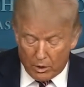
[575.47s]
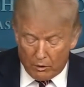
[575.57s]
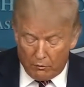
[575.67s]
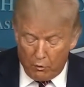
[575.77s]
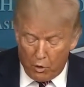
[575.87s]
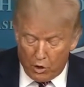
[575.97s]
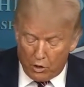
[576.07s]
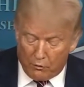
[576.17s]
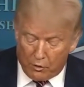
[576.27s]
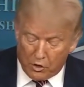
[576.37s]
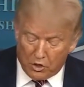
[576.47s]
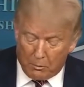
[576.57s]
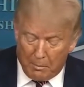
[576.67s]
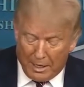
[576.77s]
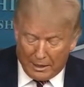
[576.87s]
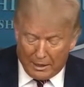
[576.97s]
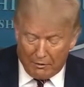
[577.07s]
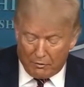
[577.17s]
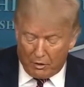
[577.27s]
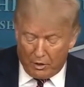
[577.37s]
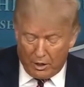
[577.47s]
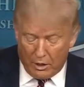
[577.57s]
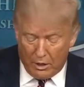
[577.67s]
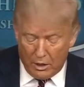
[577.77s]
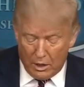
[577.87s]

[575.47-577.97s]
for universal mail-in voting,